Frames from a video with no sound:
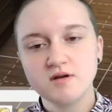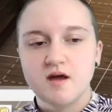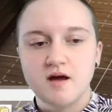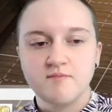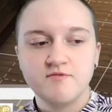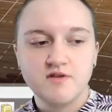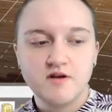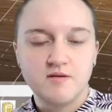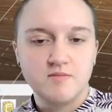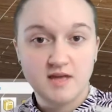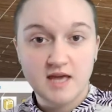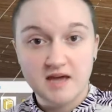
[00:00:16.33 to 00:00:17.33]
I'm
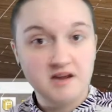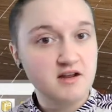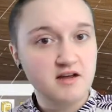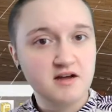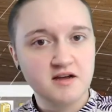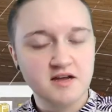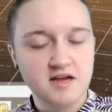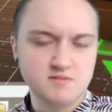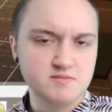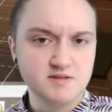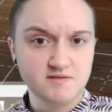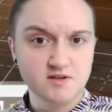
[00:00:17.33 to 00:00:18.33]
from Canada,
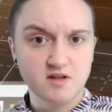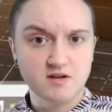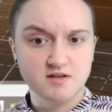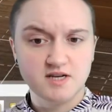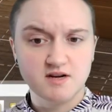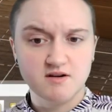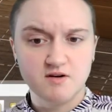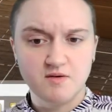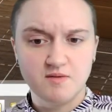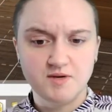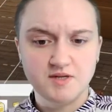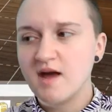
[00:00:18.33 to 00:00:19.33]
specifically Ontario,
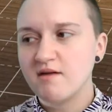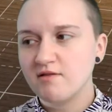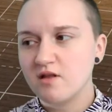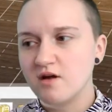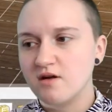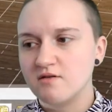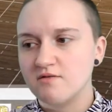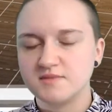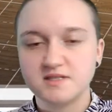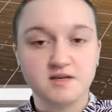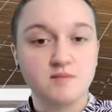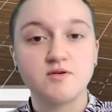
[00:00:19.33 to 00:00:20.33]
and we have a lot of
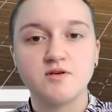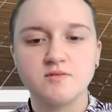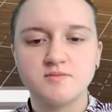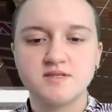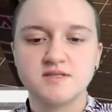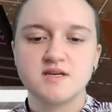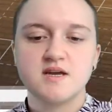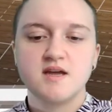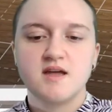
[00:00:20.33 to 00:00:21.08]
suburbs,